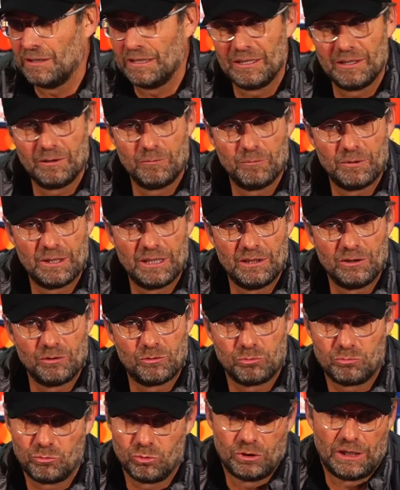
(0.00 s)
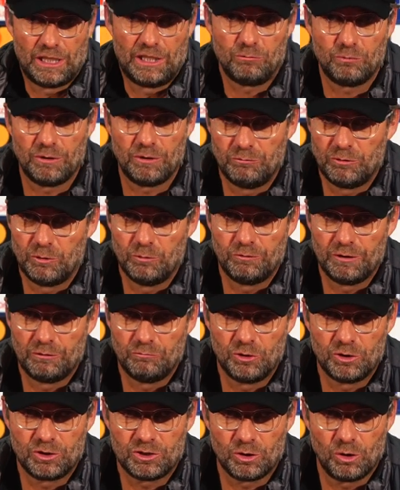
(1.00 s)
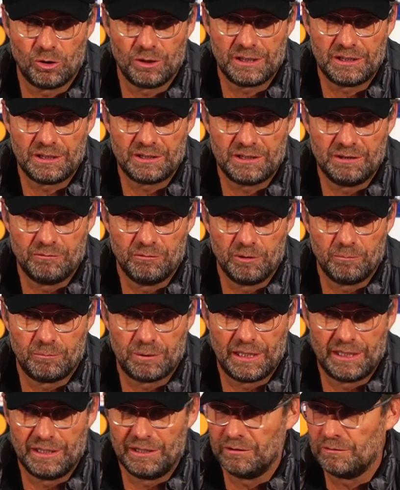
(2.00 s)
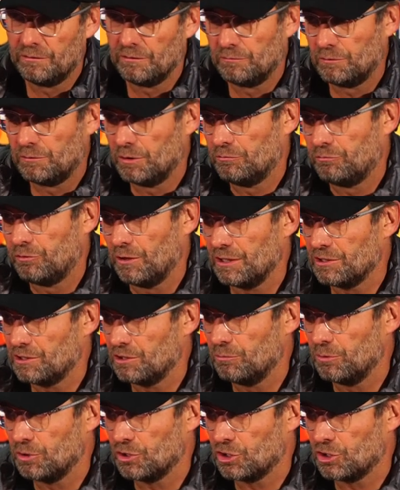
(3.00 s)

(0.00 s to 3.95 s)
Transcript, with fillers: Um, and tonight, when we when we saw that he will play, uh, for us it